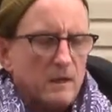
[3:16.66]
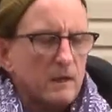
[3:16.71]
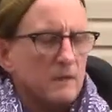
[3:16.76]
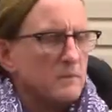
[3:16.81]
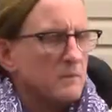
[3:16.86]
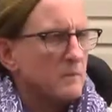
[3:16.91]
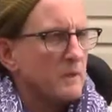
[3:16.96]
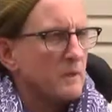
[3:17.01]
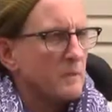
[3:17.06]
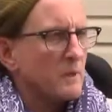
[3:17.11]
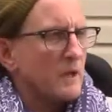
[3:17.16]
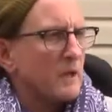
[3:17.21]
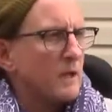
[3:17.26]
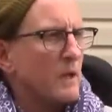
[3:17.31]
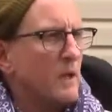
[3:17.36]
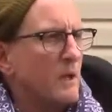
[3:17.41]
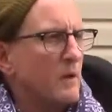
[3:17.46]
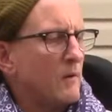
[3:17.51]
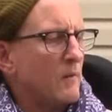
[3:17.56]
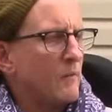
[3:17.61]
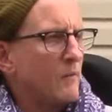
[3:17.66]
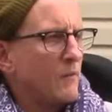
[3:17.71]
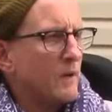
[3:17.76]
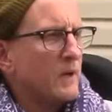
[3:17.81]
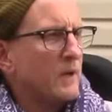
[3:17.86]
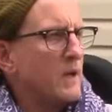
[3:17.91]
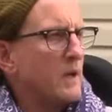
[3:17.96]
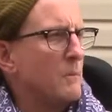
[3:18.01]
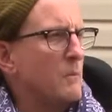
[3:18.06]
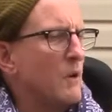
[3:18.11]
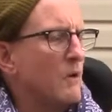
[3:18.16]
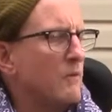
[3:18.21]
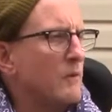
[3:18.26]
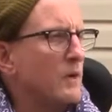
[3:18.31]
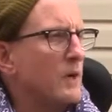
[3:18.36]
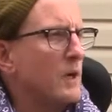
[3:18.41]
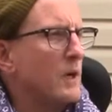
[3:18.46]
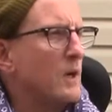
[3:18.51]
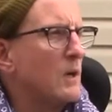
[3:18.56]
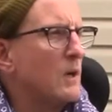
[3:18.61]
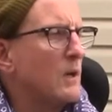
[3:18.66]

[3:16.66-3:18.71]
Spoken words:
Yeah, so anyway, a friend came over